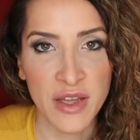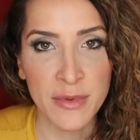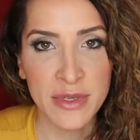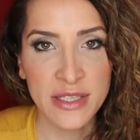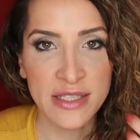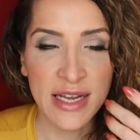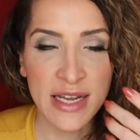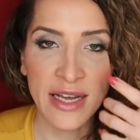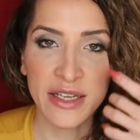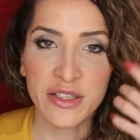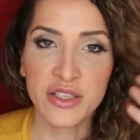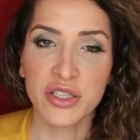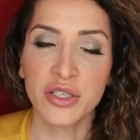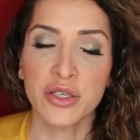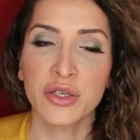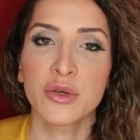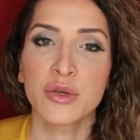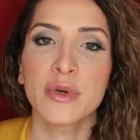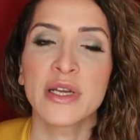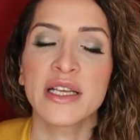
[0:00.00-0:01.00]
famous
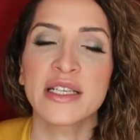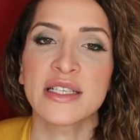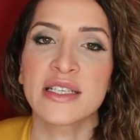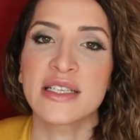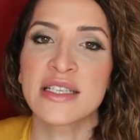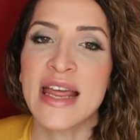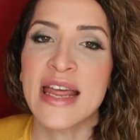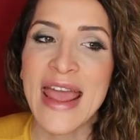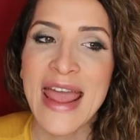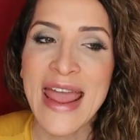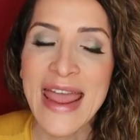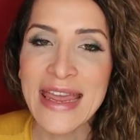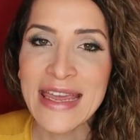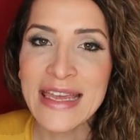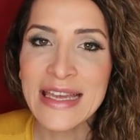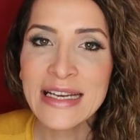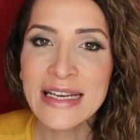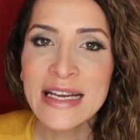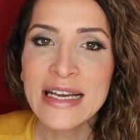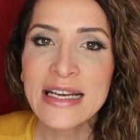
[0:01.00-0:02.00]
tattoo is an
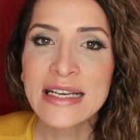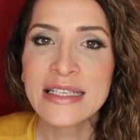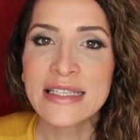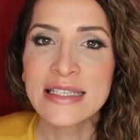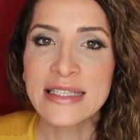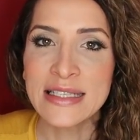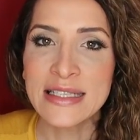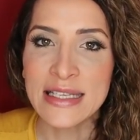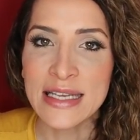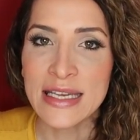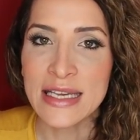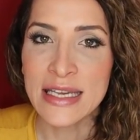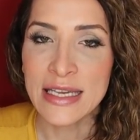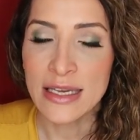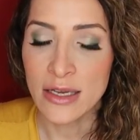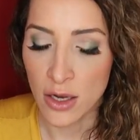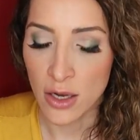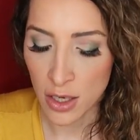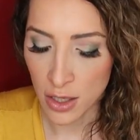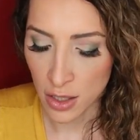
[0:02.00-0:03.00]
A
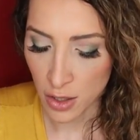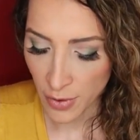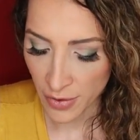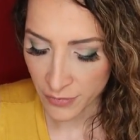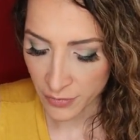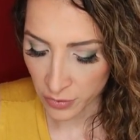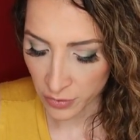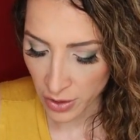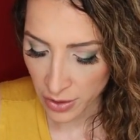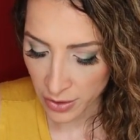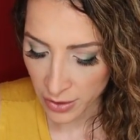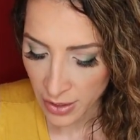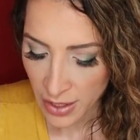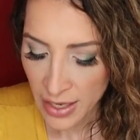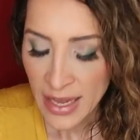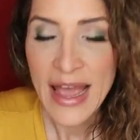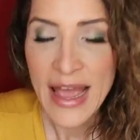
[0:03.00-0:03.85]
C, uh-oh, I have to look,